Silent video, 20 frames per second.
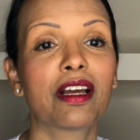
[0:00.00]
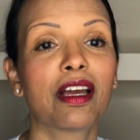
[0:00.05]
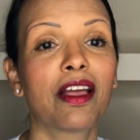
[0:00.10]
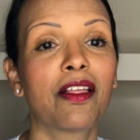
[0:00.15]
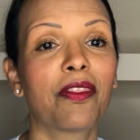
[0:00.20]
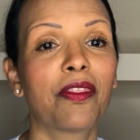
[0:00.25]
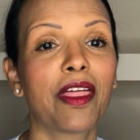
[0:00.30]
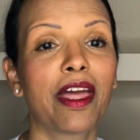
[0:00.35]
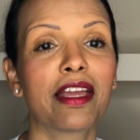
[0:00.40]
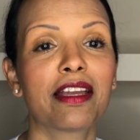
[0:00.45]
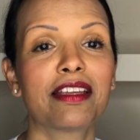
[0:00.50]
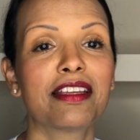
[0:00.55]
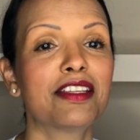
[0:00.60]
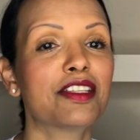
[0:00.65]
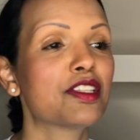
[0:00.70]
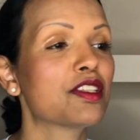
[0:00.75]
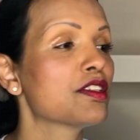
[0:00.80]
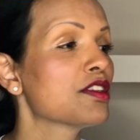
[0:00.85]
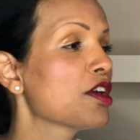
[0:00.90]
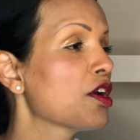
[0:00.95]
and that
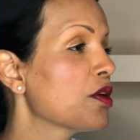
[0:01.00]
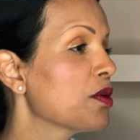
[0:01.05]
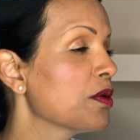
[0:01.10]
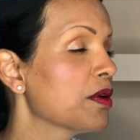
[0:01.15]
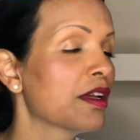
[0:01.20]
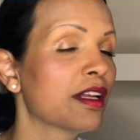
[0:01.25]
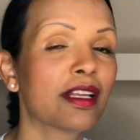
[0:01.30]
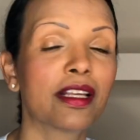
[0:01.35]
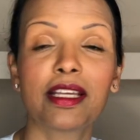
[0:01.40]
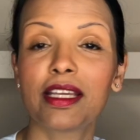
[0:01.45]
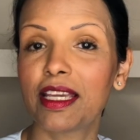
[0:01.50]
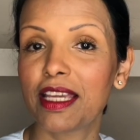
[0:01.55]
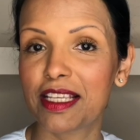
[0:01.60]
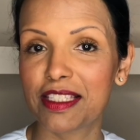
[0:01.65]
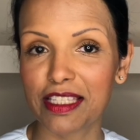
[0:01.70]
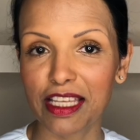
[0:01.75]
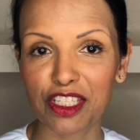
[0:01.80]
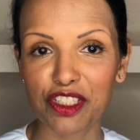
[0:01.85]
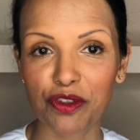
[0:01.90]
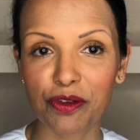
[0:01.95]
is no
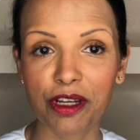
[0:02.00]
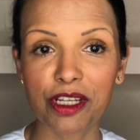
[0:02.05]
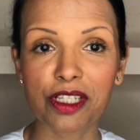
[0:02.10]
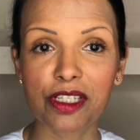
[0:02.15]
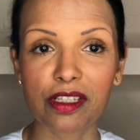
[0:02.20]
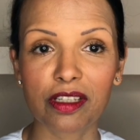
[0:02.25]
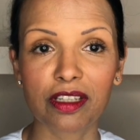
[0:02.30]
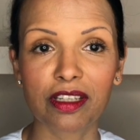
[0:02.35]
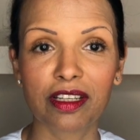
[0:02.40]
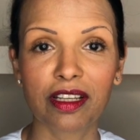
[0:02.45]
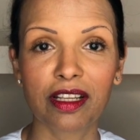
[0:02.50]
exaggeration.